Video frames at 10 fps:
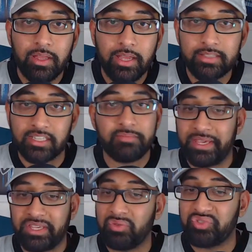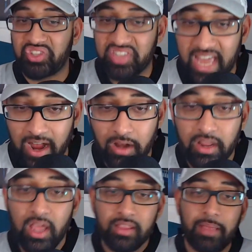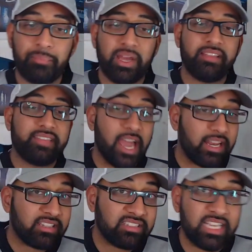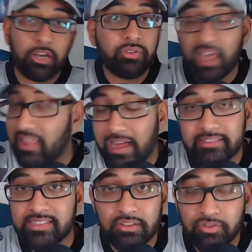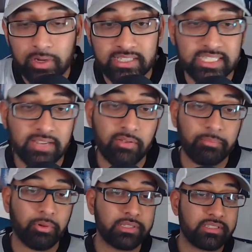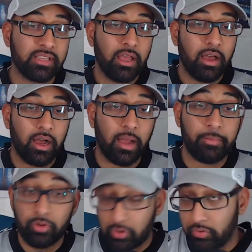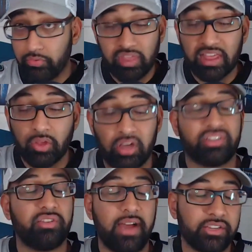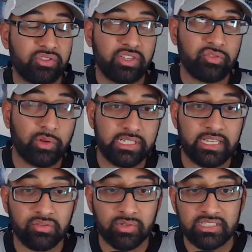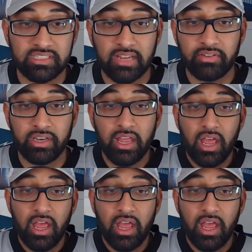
It doesn't make you scared. They played Tennessee, who they allowed 27 points, who they lost to actually, 28-27.